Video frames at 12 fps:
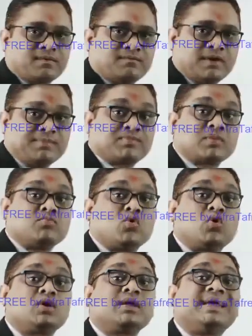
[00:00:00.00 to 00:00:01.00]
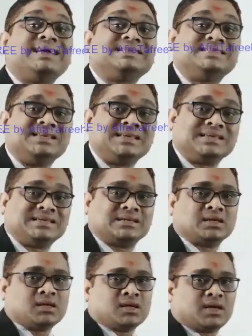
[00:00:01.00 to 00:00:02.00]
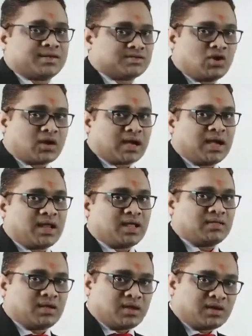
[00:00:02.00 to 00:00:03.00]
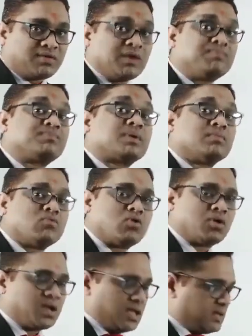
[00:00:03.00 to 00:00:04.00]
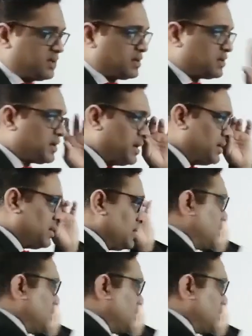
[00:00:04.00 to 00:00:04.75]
will promote aging. It's not anti-aging. It will promote aging, right?